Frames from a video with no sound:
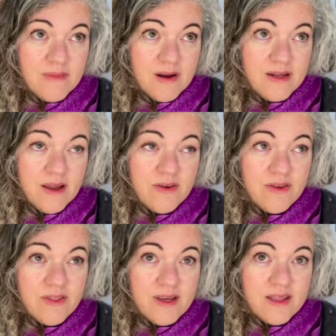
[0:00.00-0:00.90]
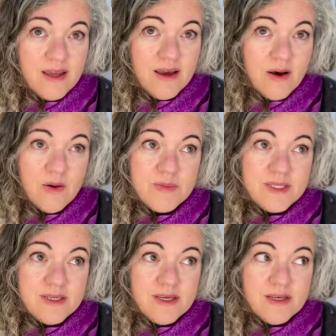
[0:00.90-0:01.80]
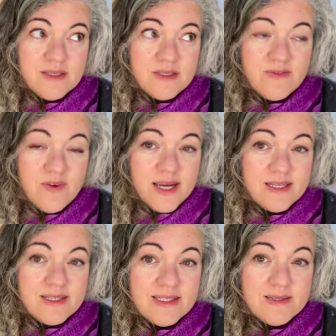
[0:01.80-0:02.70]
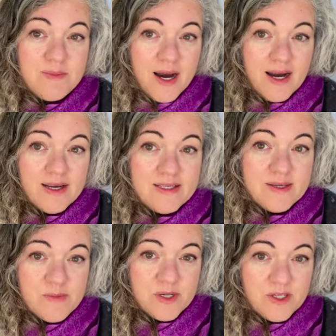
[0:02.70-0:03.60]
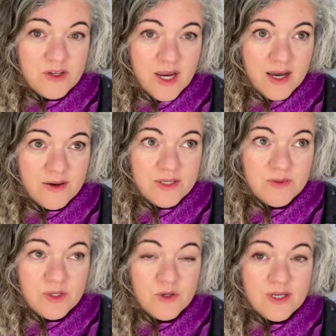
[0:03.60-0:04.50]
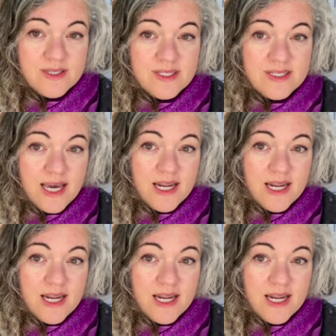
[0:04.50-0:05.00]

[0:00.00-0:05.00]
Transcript: Another thing that helps is find a spot somewhere in your house where you can set